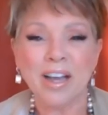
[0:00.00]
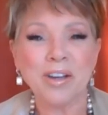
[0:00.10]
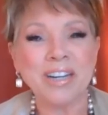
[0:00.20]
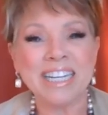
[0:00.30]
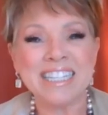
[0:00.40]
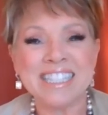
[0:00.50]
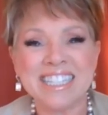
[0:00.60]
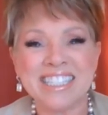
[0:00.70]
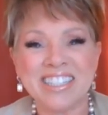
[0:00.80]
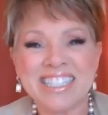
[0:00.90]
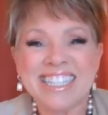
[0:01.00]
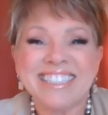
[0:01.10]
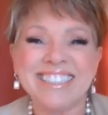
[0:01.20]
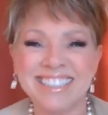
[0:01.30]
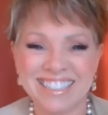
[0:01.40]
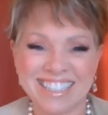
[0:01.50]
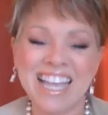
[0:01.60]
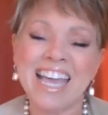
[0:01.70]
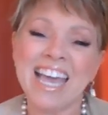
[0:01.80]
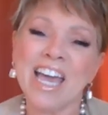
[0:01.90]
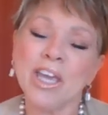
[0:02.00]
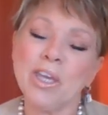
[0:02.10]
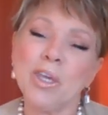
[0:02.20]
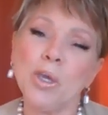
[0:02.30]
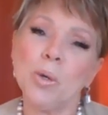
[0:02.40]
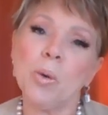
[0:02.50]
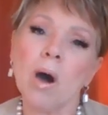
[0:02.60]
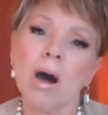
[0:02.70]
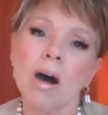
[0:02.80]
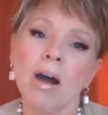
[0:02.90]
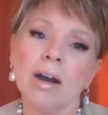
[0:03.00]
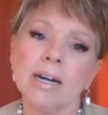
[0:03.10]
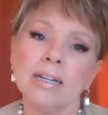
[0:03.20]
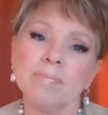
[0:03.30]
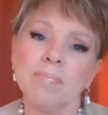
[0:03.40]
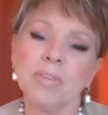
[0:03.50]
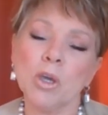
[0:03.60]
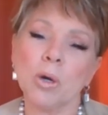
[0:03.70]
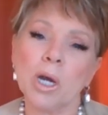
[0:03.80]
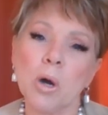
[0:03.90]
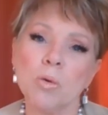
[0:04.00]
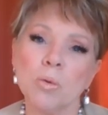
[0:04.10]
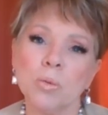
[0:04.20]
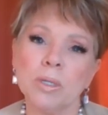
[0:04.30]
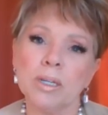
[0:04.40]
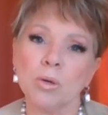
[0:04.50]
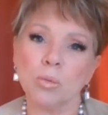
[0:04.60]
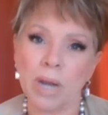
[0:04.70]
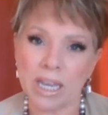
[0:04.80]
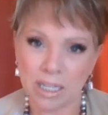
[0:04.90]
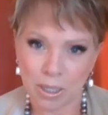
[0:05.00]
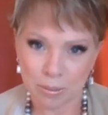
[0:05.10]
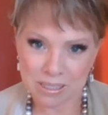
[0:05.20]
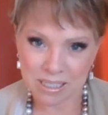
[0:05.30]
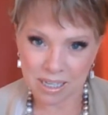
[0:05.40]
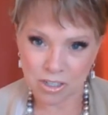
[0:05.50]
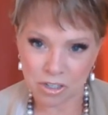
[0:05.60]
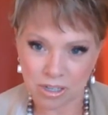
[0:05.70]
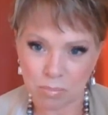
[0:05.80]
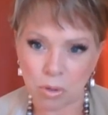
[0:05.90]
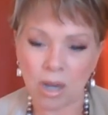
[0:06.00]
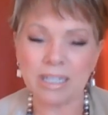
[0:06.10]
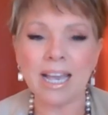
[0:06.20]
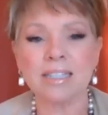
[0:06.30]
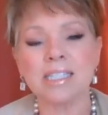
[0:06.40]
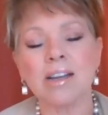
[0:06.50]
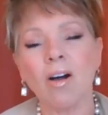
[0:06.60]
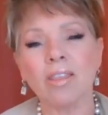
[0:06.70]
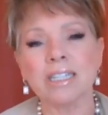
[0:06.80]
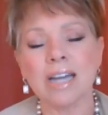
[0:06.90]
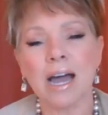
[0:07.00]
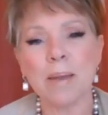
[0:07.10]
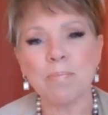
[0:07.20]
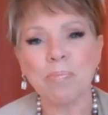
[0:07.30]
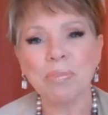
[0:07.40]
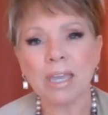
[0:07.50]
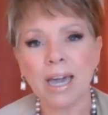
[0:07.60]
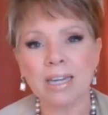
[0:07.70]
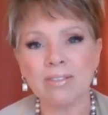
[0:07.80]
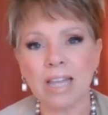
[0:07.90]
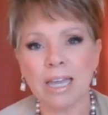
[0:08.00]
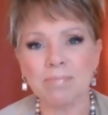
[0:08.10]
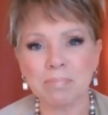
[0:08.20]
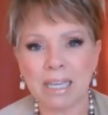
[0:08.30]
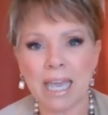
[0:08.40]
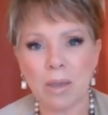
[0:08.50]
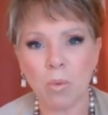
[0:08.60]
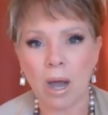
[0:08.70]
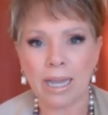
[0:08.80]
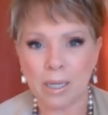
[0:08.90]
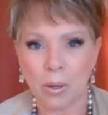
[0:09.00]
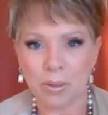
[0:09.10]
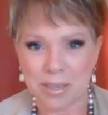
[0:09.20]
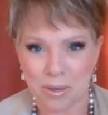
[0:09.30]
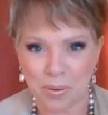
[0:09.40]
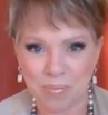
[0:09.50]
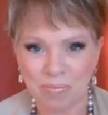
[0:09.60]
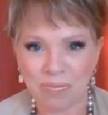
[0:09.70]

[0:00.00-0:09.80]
Greetings, sisters. You are your own radio station, broadcasting all the time, kind of like KYOU.